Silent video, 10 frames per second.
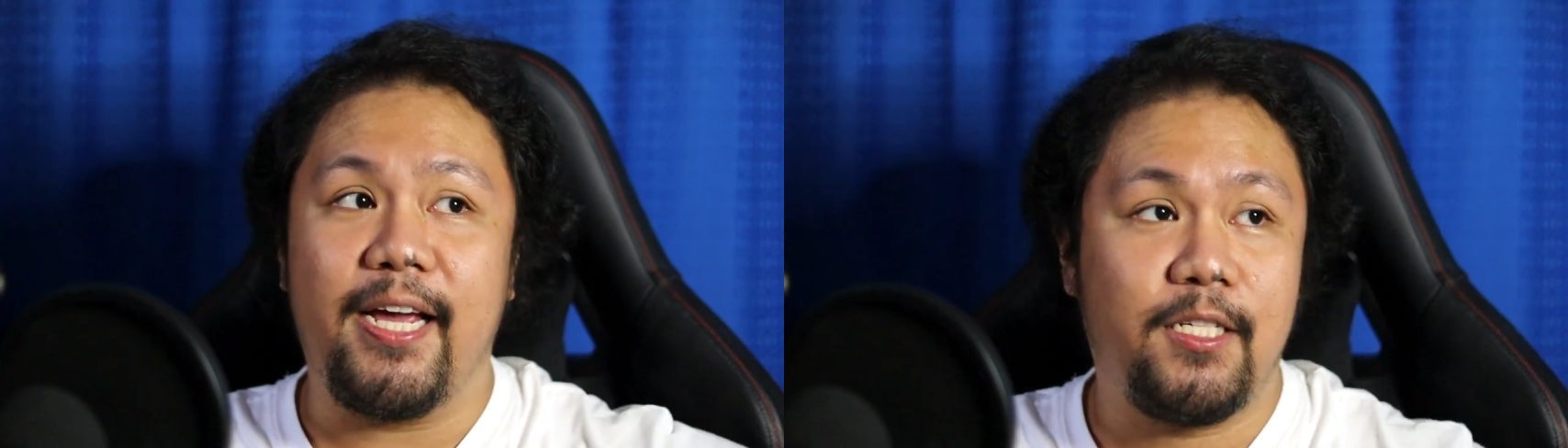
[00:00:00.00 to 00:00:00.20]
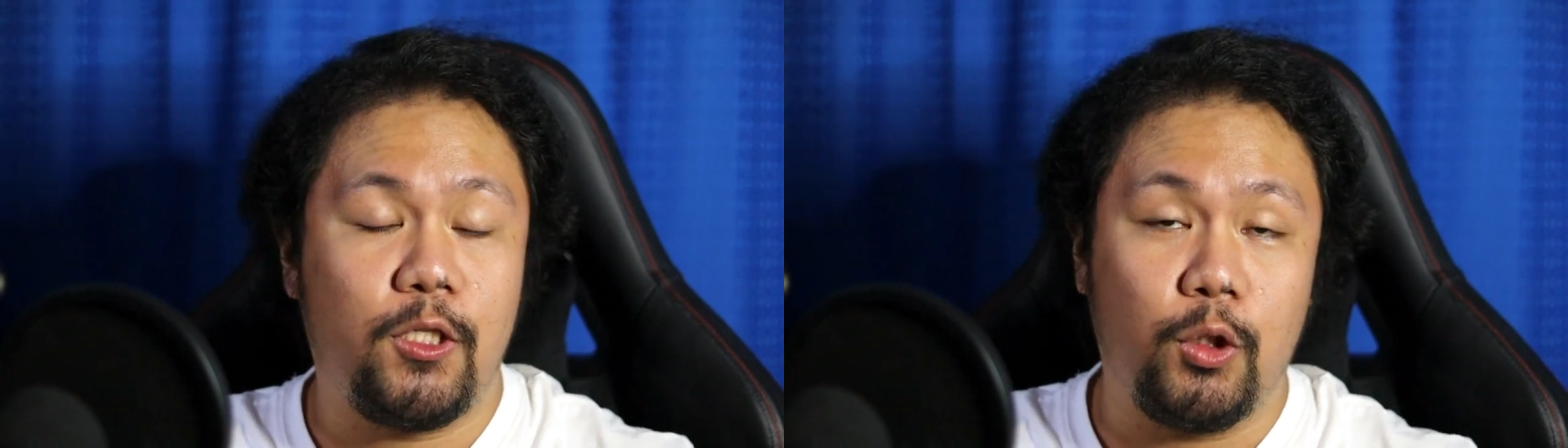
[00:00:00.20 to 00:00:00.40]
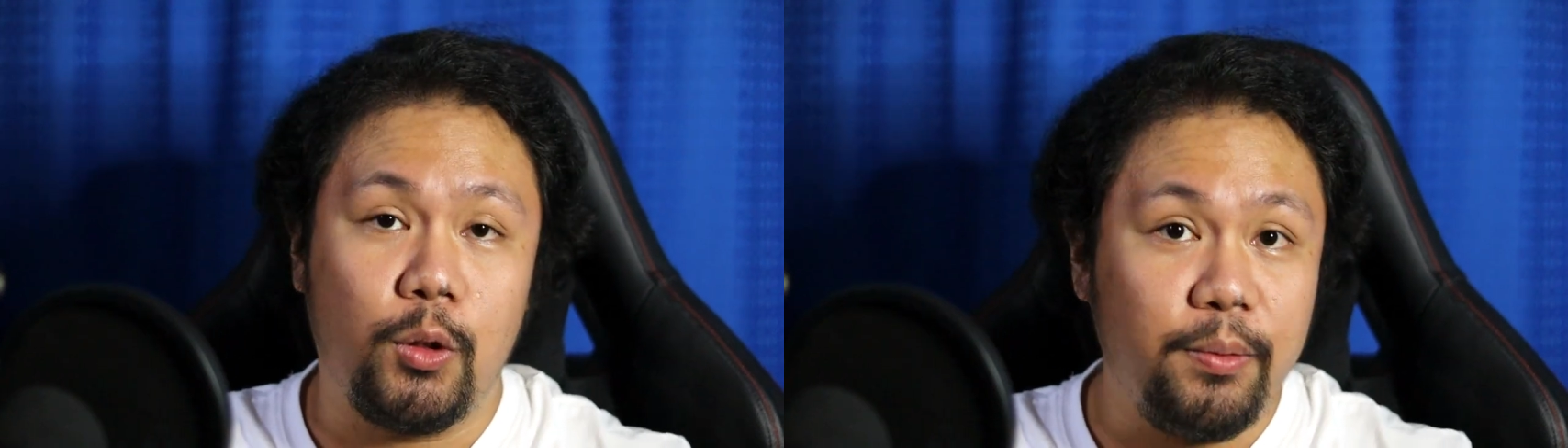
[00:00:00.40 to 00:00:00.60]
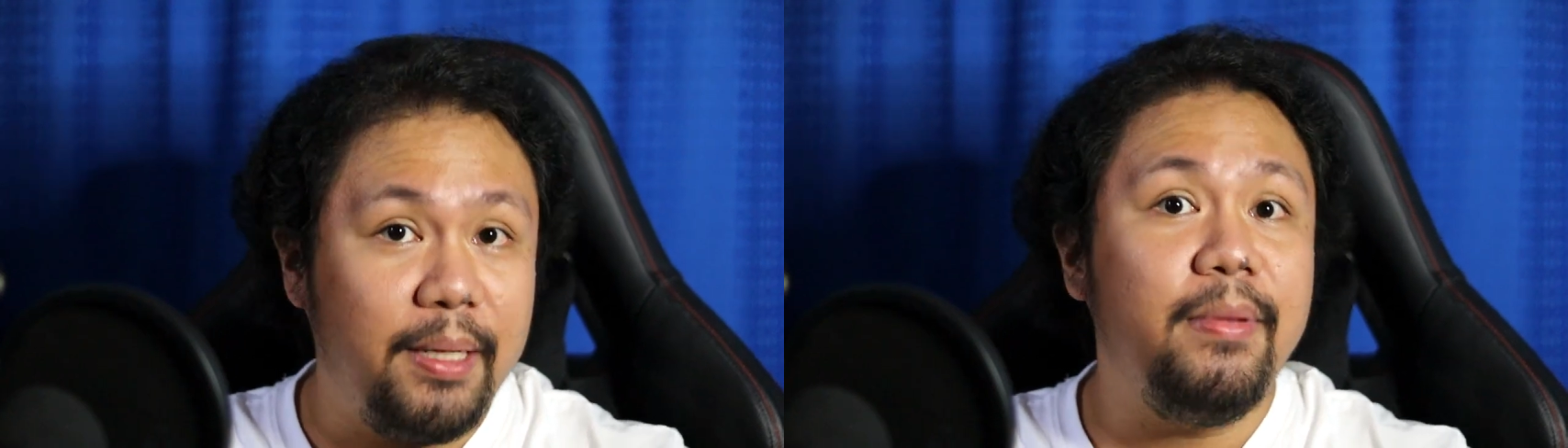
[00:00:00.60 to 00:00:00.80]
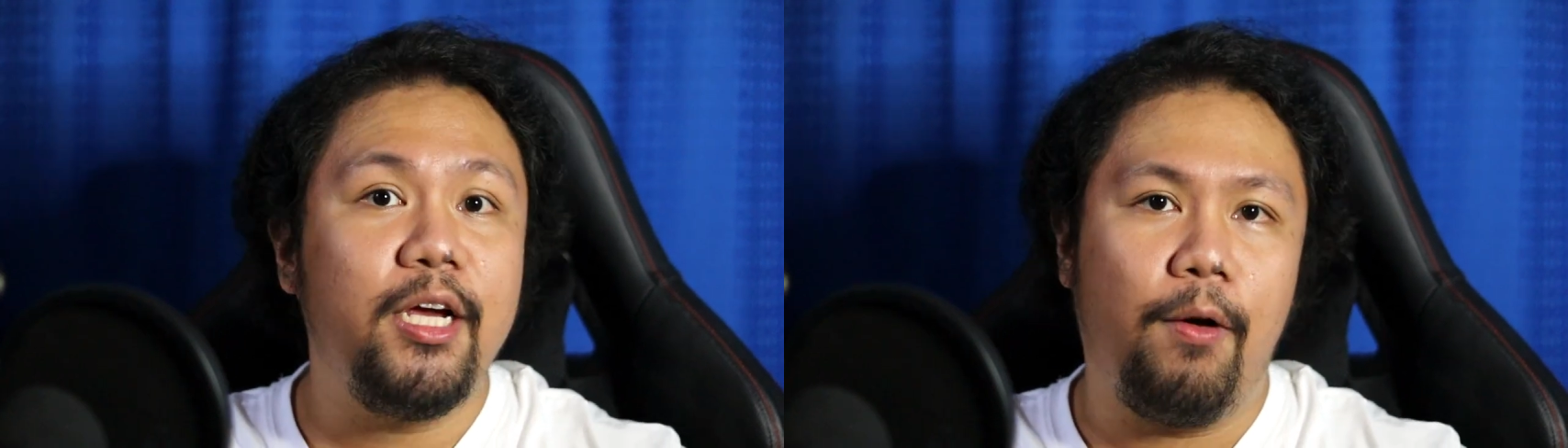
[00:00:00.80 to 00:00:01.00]

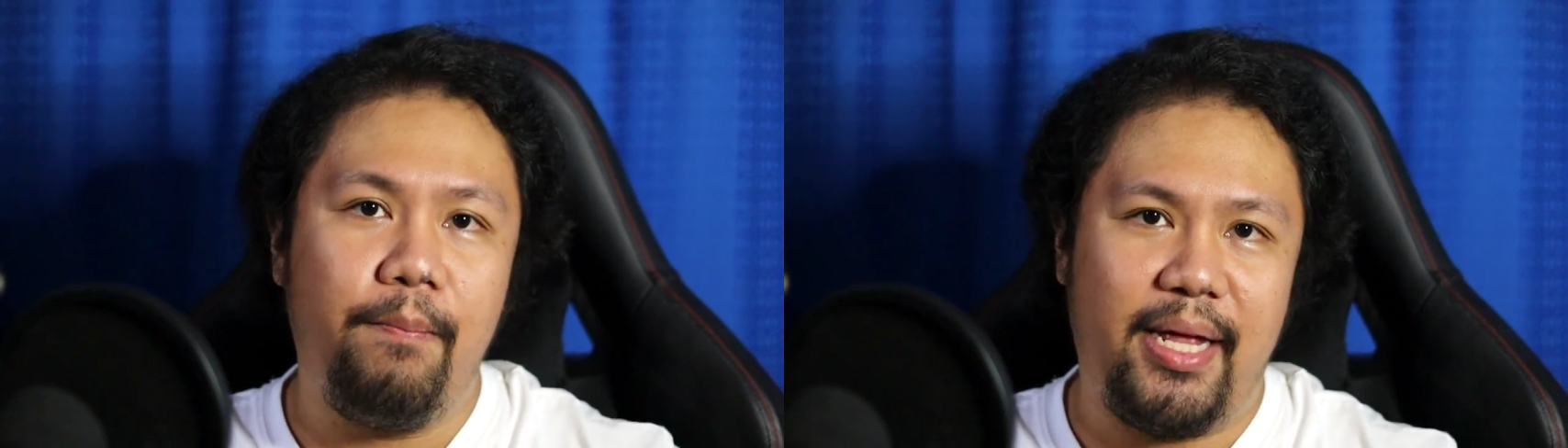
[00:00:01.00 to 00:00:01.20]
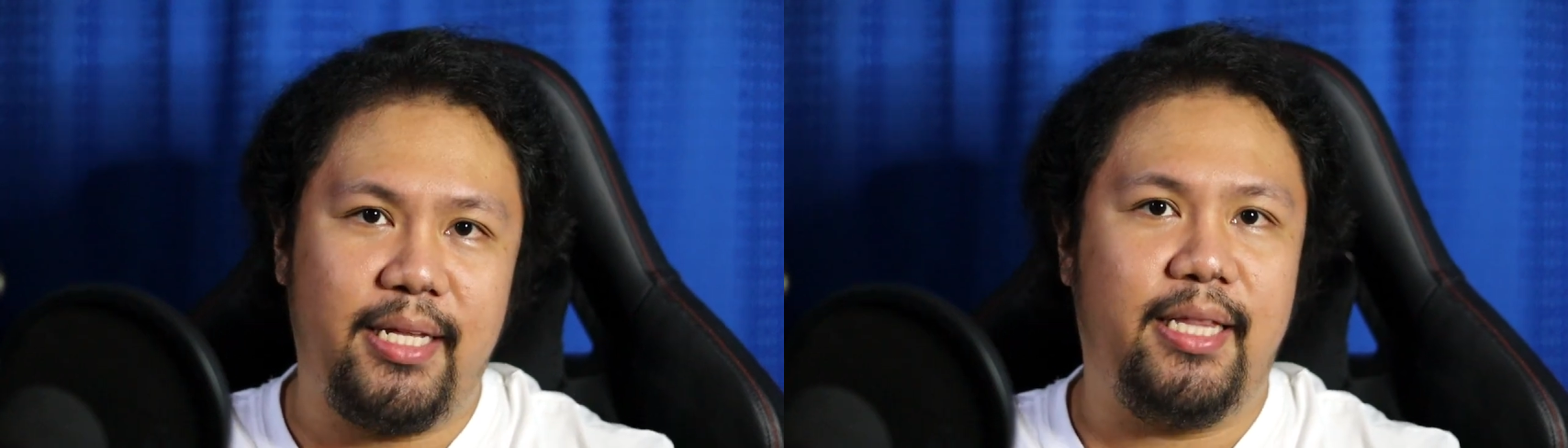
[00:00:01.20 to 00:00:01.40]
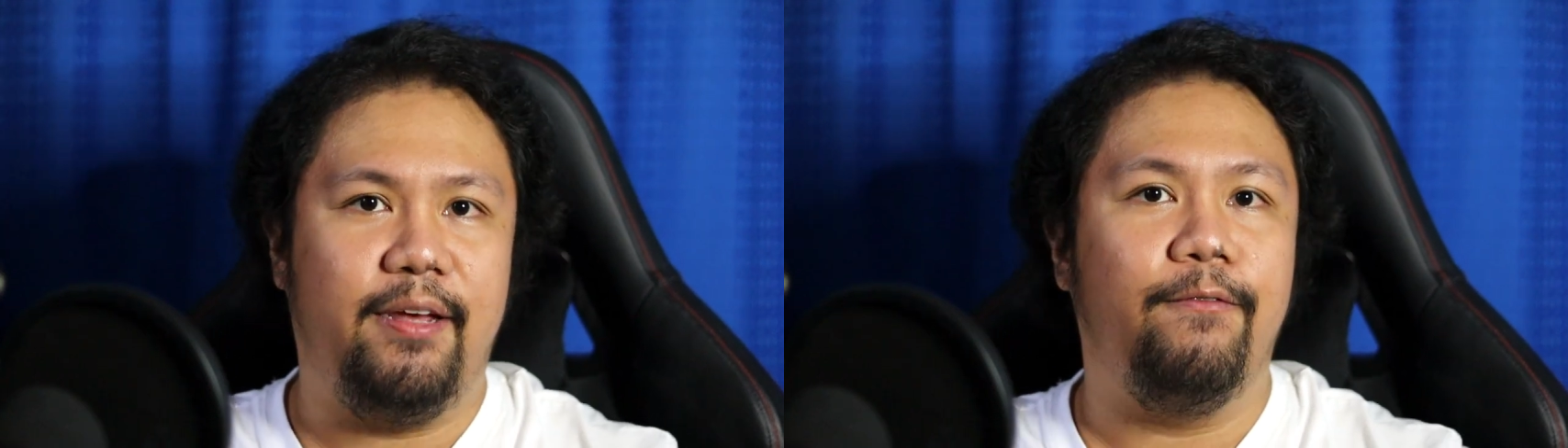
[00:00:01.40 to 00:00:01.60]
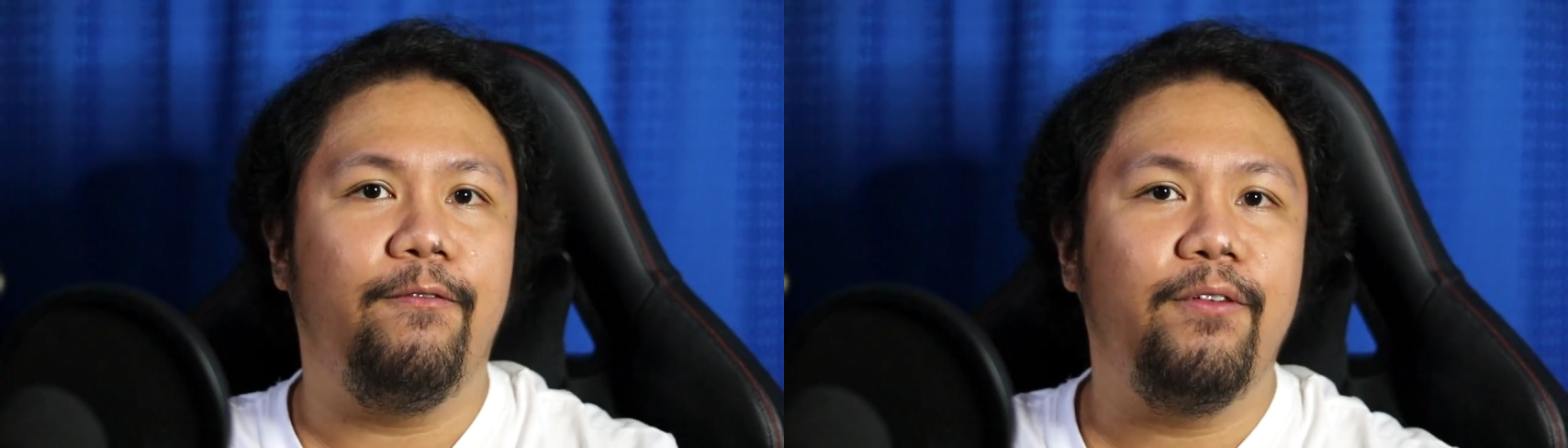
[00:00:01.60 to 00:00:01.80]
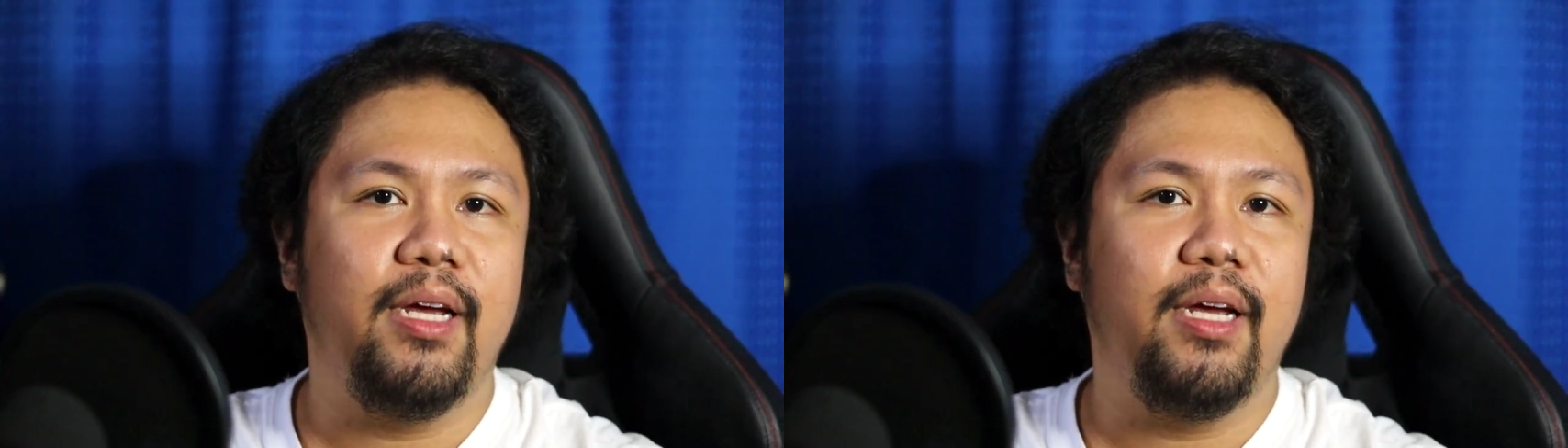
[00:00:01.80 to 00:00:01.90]
extremely competitive.